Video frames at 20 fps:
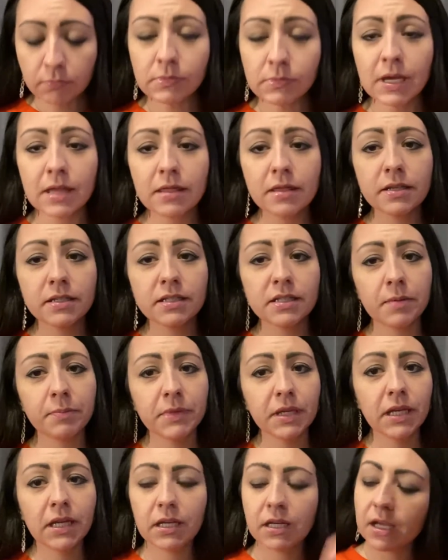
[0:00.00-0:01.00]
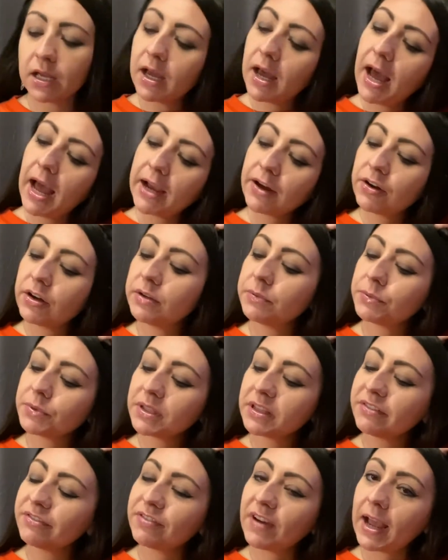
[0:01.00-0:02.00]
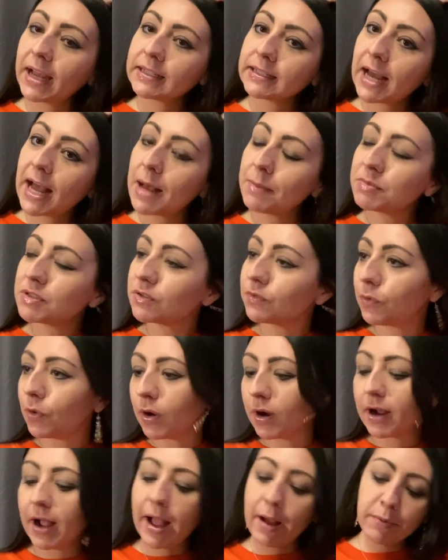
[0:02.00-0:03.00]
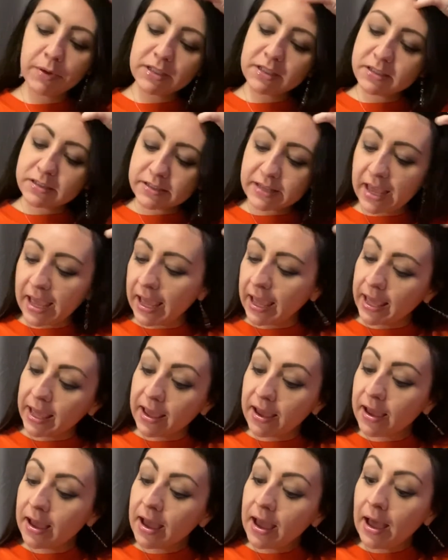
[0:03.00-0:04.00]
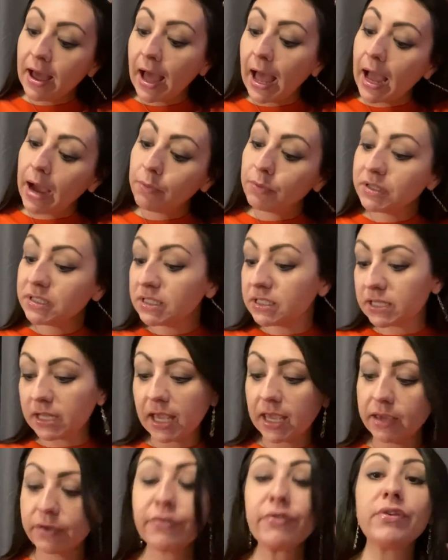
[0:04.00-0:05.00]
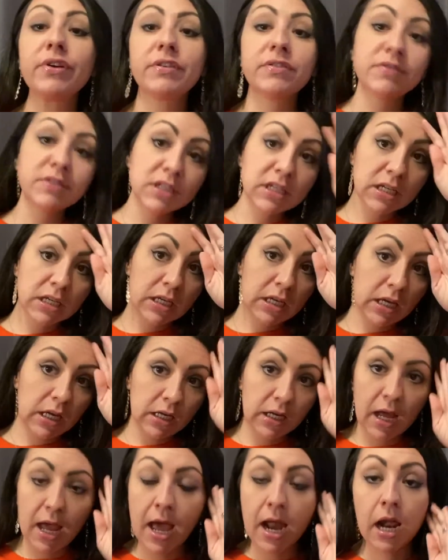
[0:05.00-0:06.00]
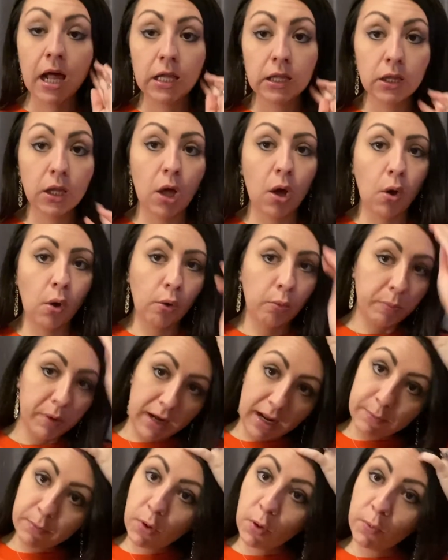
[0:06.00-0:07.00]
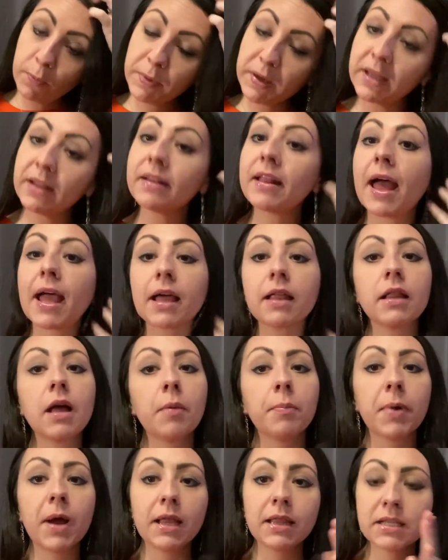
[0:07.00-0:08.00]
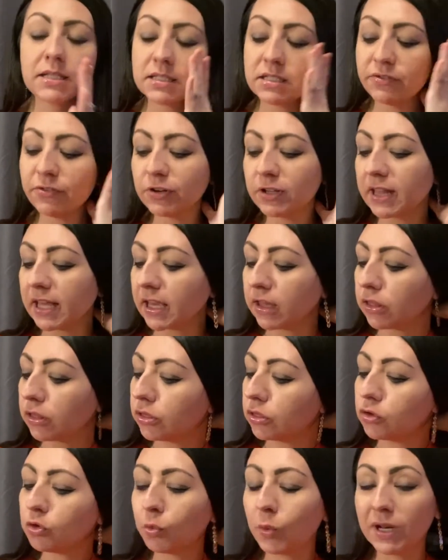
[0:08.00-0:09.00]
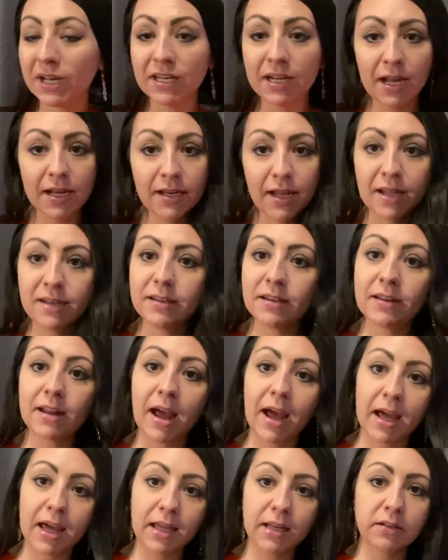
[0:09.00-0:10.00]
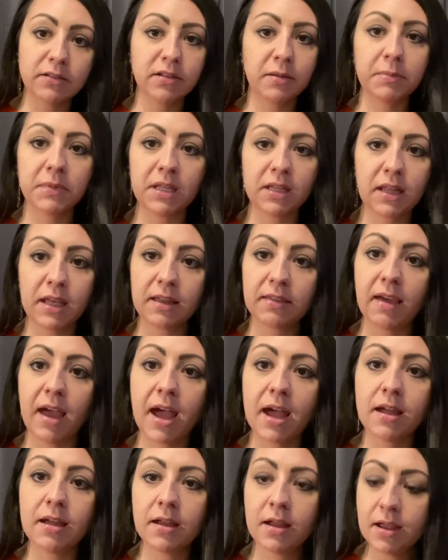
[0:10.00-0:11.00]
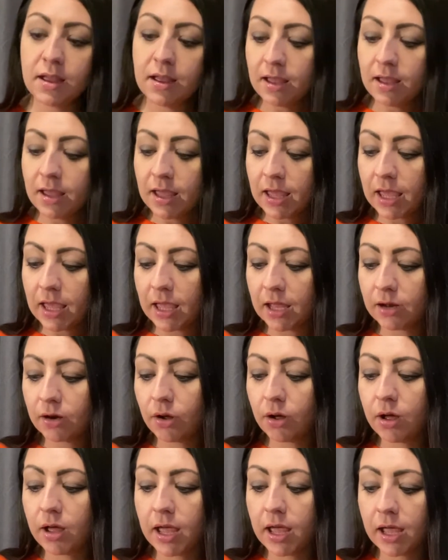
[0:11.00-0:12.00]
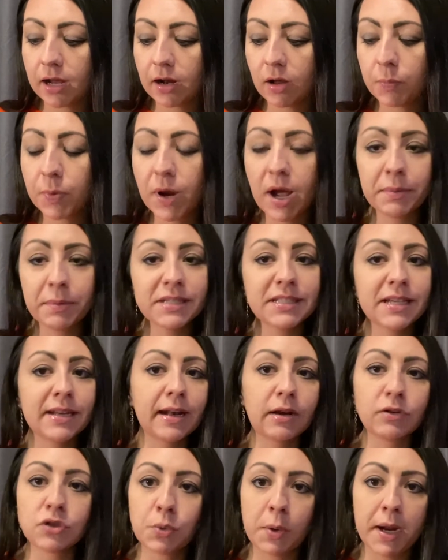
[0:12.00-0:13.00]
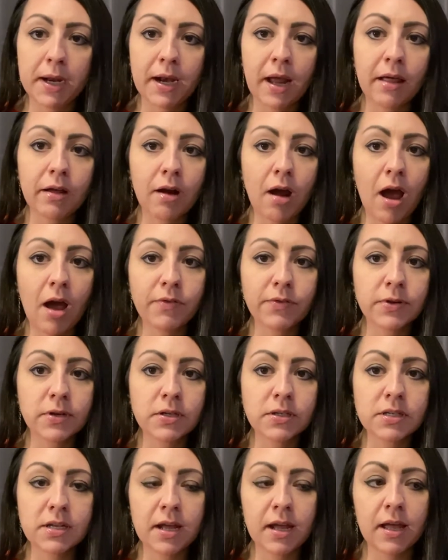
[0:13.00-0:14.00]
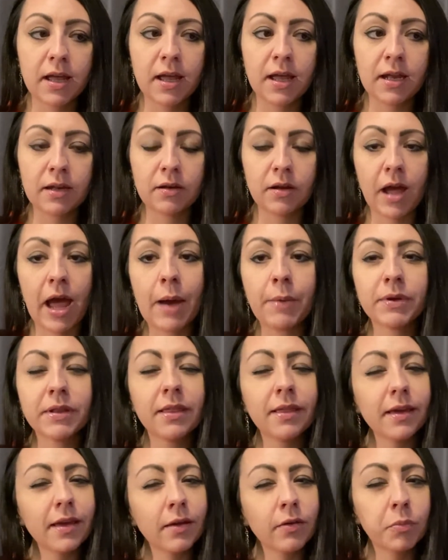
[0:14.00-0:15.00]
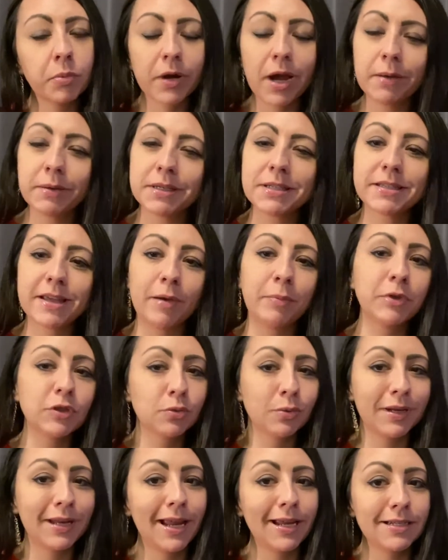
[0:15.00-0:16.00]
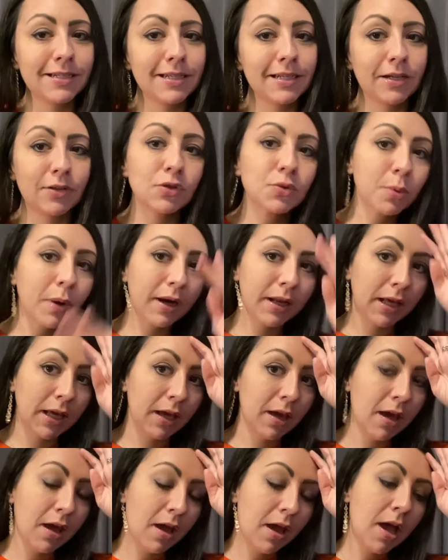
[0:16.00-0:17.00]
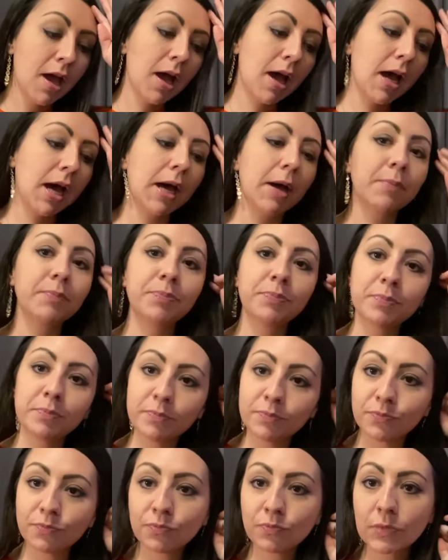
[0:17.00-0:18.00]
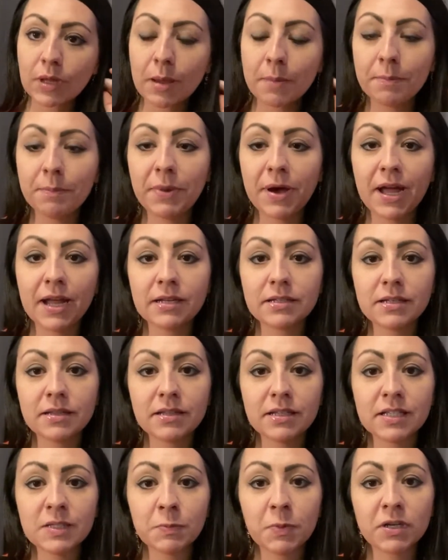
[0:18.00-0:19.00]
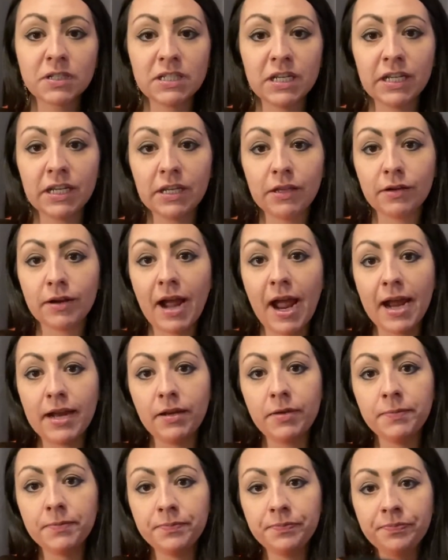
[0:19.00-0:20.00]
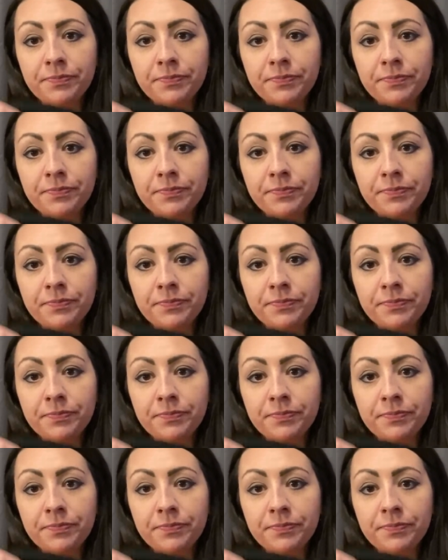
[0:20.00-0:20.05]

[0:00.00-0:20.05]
there's something I couldn't really find comps for. I would say I would take 15 at a low, but I'm hoping I'll probably list it for like $29.99, something like that. And I'll probably send out $20 offers, and I would think it will probably sell between 18 and 20. But this particular item